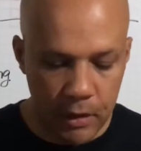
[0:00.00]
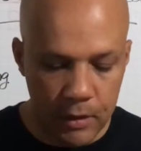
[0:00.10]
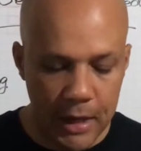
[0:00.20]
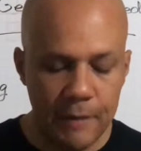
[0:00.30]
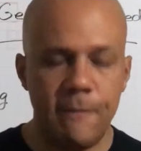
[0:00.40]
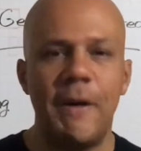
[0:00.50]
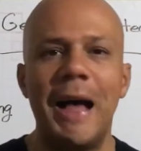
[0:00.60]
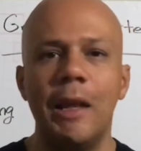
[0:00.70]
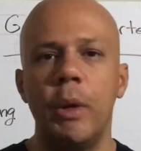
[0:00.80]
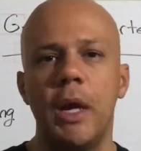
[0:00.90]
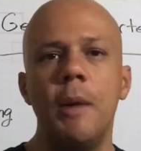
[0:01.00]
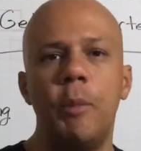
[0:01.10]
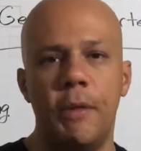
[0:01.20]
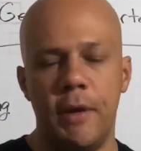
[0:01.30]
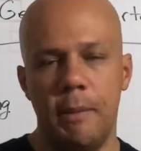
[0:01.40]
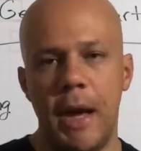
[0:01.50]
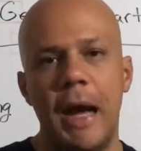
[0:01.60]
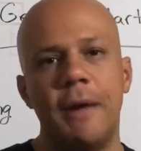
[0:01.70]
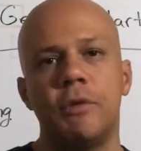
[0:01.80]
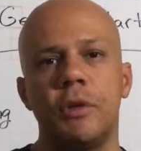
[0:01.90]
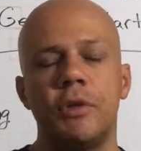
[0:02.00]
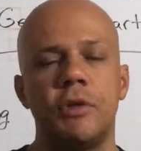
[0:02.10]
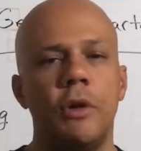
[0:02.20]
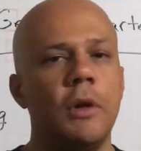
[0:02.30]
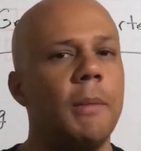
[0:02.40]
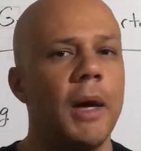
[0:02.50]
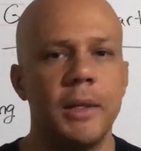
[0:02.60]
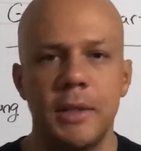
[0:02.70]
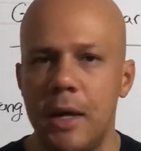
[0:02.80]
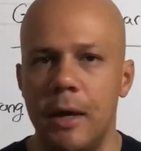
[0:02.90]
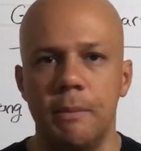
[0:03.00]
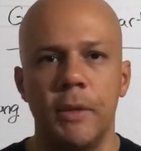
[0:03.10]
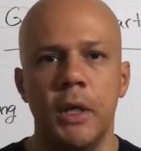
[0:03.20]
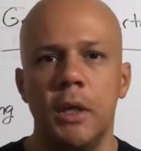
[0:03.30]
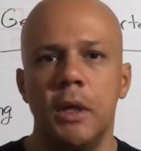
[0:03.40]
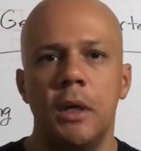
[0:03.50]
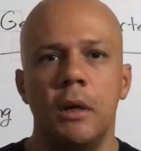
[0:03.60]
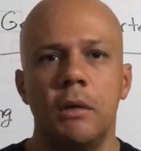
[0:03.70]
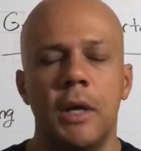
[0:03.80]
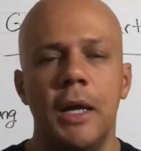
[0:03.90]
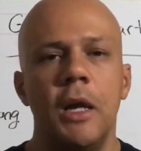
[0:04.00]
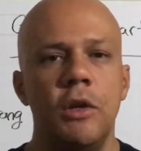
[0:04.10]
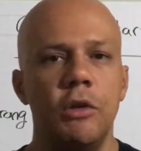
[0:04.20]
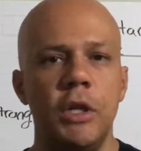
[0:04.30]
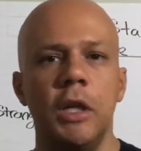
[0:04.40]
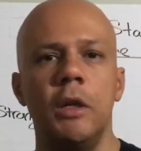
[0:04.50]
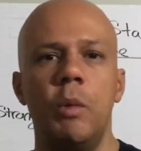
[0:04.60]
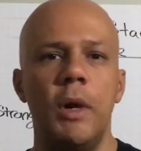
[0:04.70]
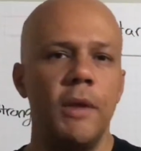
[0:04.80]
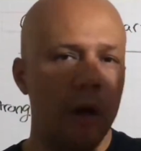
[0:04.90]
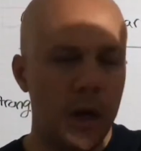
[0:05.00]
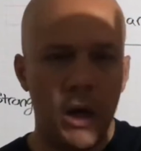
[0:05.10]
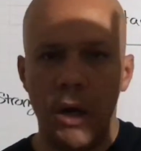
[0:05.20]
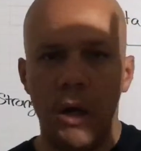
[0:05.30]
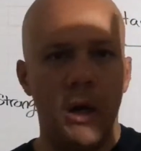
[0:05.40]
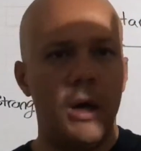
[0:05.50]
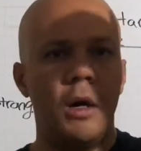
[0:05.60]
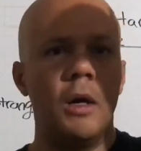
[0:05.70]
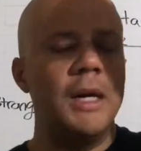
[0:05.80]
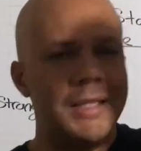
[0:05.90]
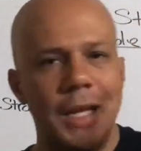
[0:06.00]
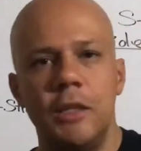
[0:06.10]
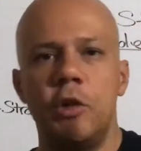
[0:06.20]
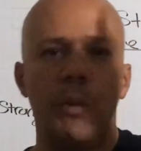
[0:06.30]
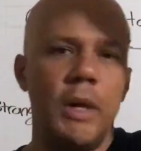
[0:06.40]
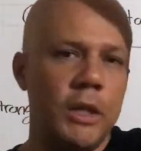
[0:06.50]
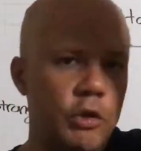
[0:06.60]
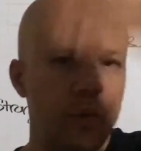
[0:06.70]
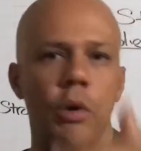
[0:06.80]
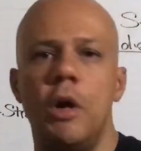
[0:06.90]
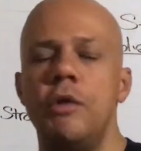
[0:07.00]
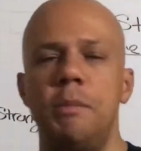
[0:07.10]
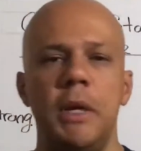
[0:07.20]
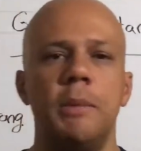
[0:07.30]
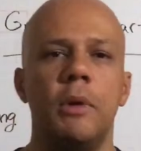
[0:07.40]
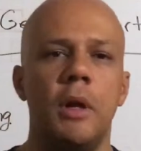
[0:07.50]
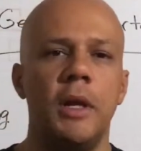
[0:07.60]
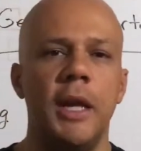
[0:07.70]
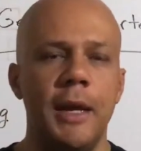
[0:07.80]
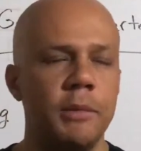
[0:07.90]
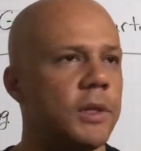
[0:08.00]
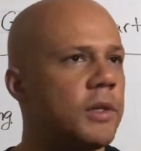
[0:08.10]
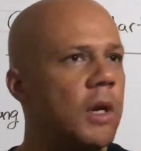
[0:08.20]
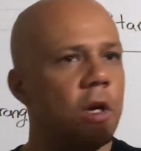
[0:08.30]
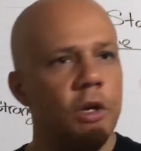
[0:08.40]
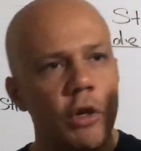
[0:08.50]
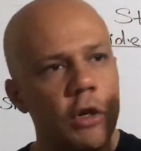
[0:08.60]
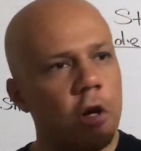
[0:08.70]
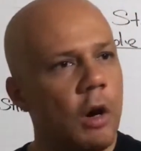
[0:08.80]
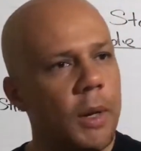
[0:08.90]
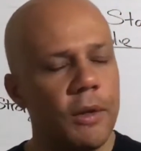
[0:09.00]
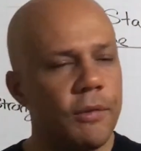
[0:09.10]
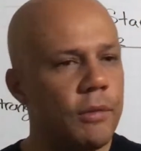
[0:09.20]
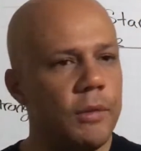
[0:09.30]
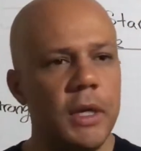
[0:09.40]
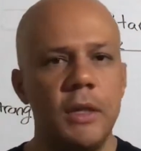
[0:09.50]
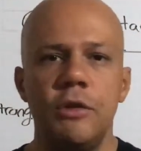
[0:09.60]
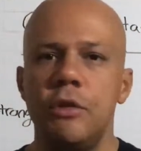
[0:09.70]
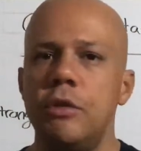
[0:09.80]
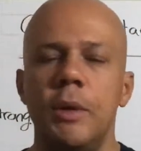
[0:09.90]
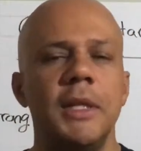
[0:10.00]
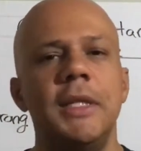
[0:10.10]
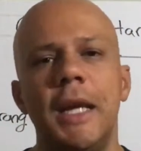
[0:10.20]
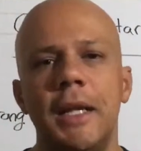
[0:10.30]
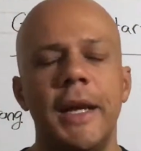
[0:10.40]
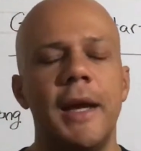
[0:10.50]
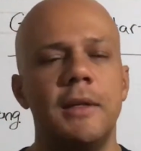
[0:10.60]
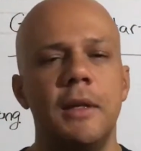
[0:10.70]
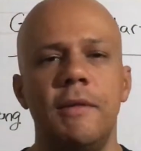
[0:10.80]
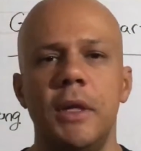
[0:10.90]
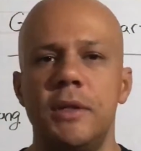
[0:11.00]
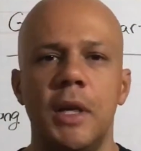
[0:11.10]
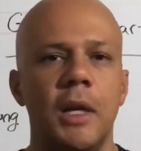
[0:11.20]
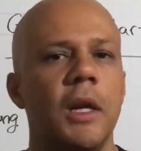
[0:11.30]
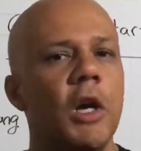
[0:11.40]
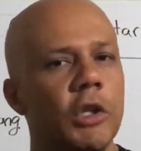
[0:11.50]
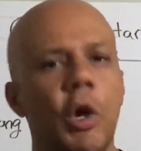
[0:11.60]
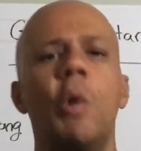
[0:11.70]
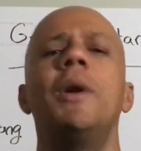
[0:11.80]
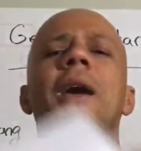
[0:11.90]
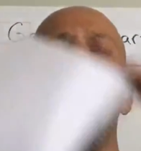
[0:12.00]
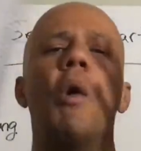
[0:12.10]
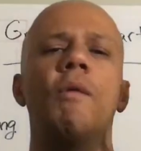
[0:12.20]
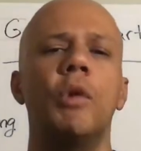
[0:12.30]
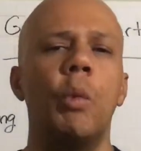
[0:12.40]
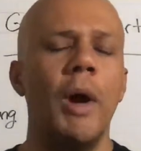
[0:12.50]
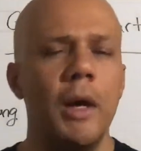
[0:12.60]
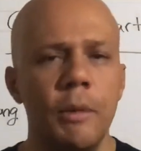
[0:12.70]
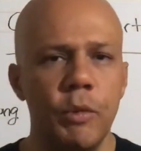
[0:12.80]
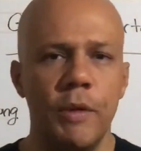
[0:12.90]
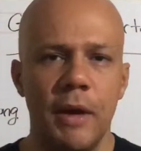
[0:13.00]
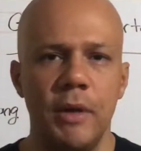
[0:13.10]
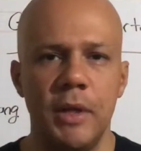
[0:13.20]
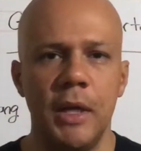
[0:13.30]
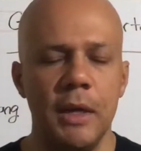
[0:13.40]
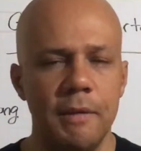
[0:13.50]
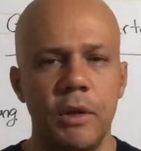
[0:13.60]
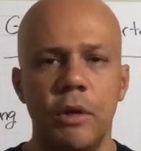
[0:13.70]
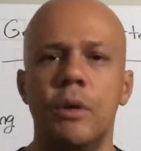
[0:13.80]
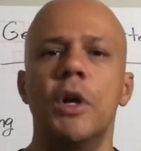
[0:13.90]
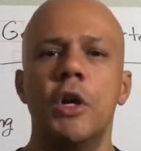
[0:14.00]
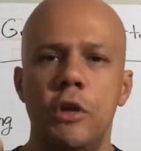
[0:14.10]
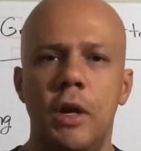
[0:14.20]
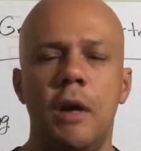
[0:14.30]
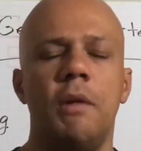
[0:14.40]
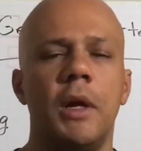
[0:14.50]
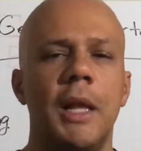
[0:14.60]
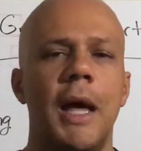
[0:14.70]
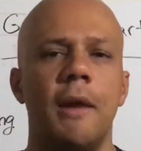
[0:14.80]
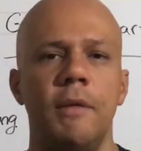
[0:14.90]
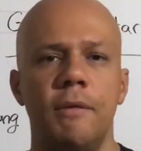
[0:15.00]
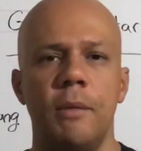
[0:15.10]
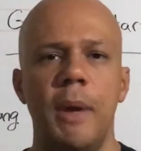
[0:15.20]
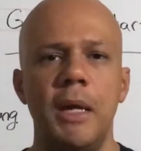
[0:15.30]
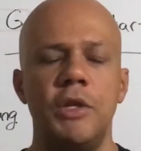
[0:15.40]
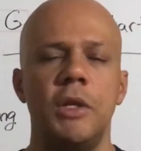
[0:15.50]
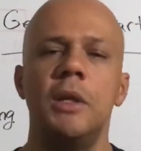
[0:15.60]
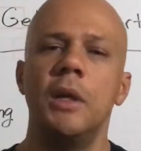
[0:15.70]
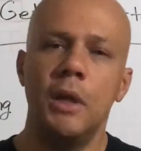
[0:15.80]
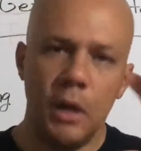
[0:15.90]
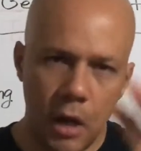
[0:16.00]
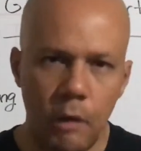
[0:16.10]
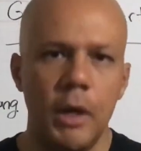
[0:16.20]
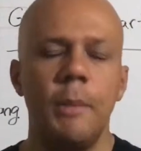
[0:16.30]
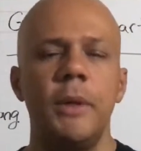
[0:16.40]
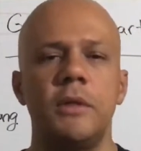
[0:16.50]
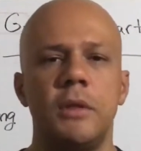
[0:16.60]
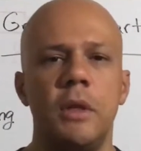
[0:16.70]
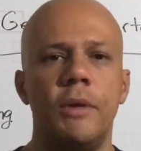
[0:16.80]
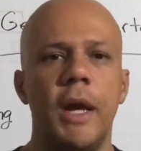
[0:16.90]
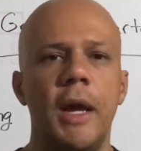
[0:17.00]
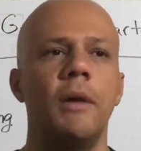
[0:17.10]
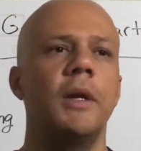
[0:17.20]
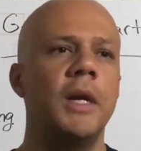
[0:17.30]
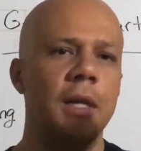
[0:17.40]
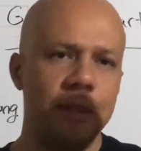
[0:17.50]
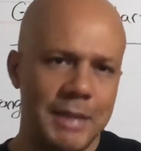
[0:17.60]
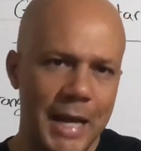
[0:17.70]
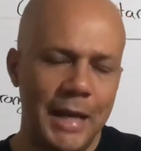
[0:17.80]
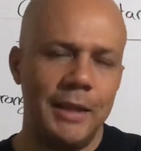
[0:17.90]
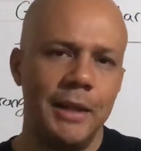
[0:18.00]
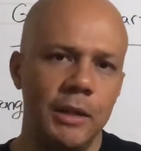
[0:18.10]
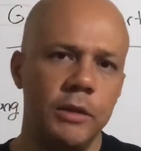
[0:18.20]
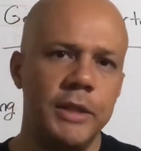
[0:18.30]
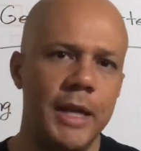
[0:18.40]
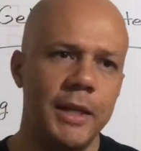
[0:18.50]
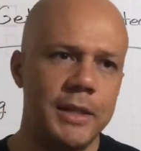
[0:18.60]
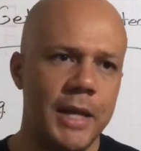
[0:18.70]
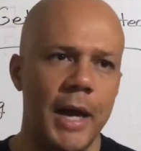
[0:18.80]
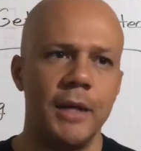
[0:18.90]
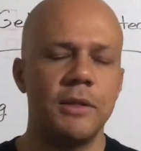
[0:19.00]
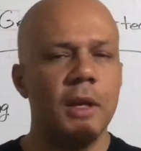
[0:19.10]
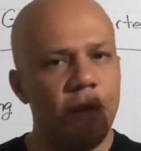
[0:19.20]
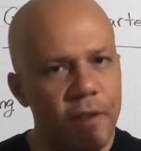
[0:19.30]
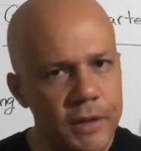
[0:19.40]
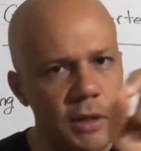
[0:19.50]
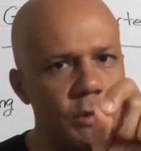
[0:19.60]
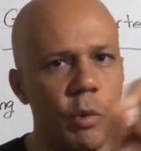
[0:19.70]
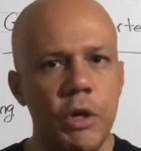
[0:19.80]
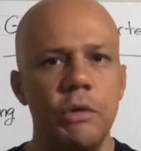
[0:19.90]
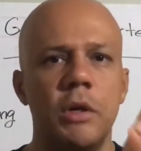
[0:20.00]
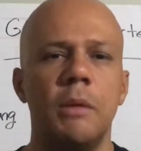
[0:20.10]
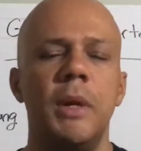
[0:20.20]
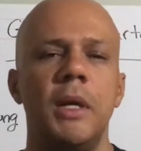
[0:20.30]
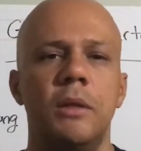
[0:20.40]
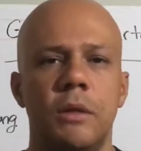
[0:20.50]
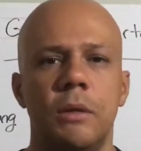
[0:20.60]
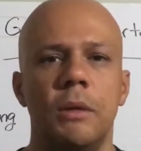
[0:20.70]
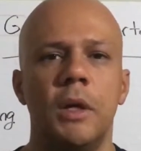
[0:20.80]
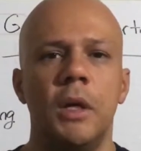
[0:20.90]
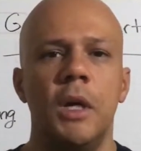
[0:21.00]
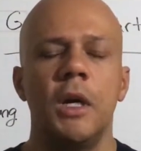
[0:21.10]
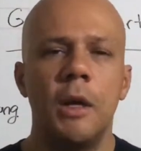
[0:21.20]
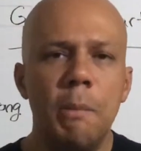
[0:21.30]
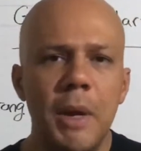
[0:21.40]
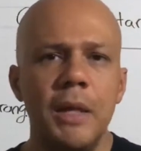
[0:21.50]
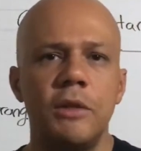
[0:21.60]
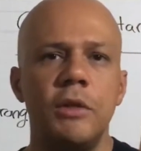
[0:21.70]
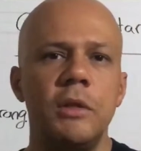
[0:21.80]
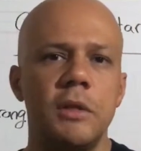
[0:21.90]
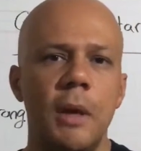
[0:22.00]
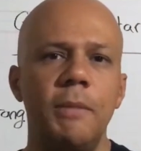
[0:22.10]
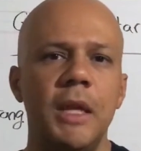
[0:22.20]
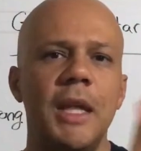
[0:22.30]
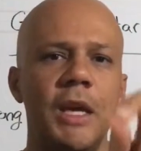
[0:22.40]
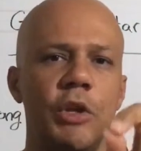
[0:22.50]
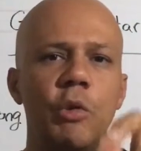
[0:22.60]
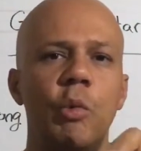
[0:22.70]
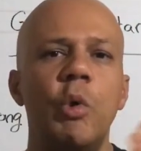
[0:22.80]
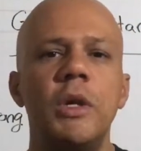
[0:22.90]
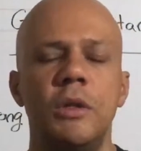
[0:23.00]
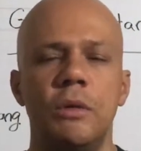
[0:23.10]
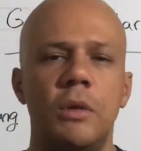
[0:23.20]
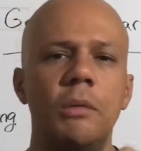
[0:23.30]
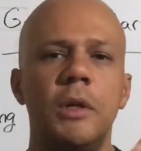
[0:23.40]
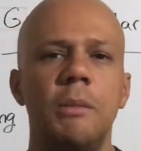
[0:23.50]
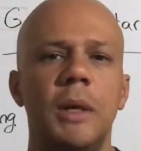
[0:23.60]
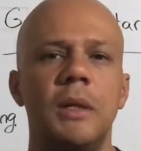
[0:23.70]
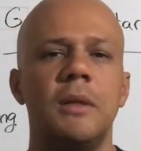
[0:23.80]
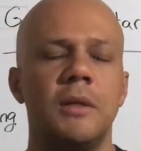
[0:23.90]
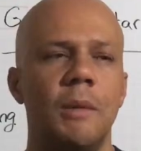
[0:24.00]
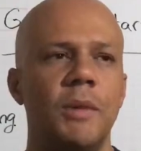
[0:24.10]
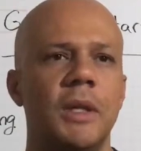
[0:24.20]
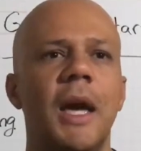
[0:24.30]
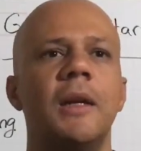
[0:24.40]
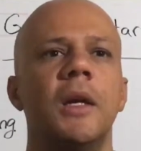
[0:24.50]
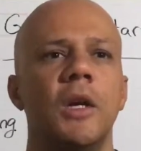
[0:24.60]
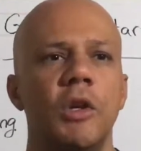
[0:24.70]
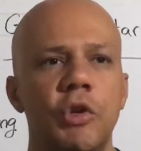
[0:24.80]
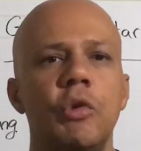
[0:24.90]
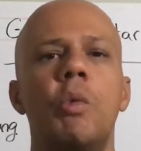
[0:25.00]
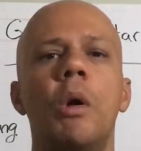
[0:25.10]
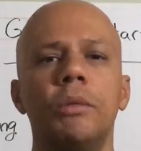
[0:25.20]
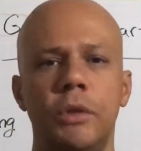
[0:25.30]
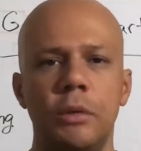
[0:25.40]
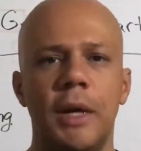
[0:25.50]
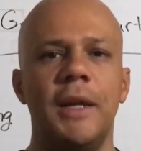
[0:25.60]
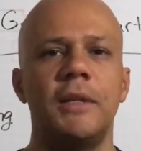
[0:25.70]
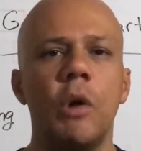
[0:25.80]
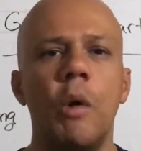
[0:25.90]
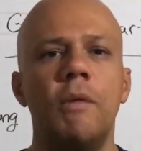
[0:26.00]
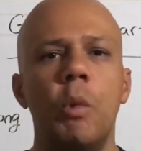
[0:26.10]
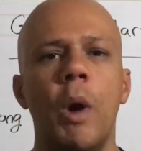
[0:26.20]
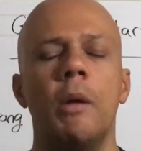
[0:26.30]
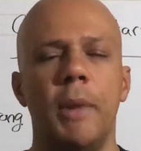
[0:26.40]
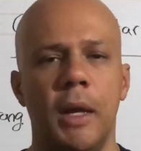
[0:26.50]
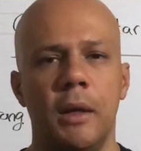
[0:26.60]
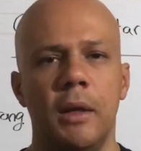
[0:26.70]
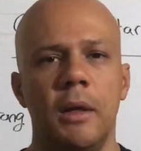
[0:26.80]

Okay? Following up with them after a certain amount of time. Okay? You're dealing with 10, 20, 200 people on a names list. You're going through these. You're doing the daily activities. Again, don't get overwhelmed with everything, even though you're hearing a lot of information. Hurry up and slow down. Take the little daily tasks. This is what you committed to. Commit to something that you would do. Don't commit to something that you won't do and that's overwhelming.